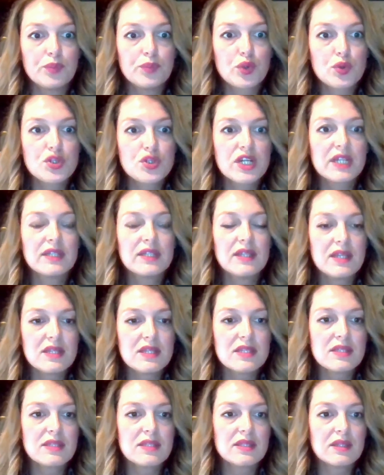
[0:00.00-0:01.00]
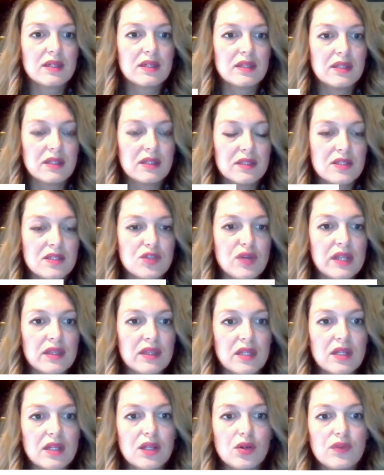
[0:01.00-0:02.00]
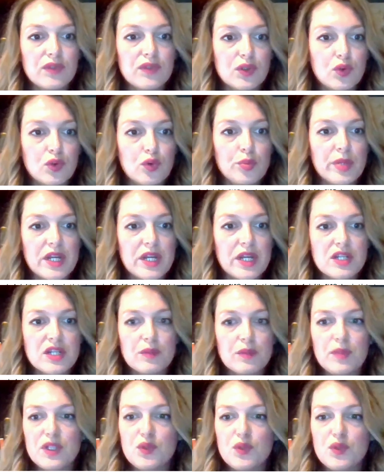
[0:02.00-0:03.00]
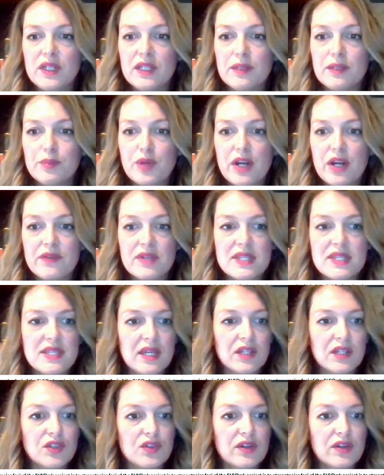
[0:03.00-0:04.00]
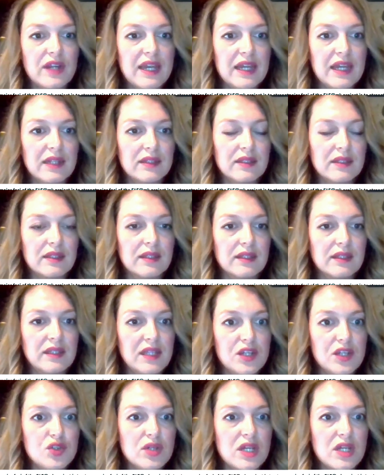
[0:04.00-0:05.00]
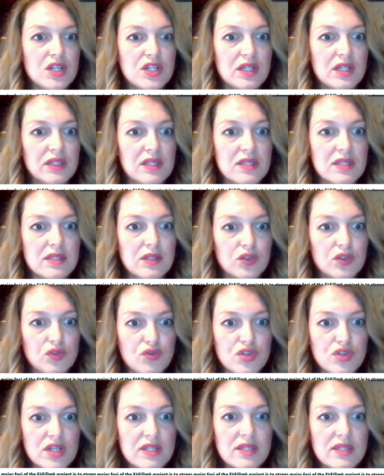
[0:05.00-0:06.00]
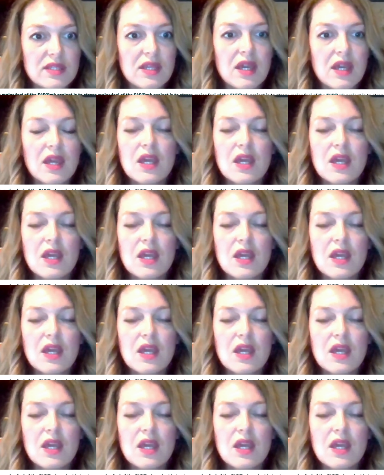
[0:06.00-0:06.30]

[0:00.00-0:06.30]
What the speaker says: project is the strengthening of the cooperation between the private sector and the educational institutions.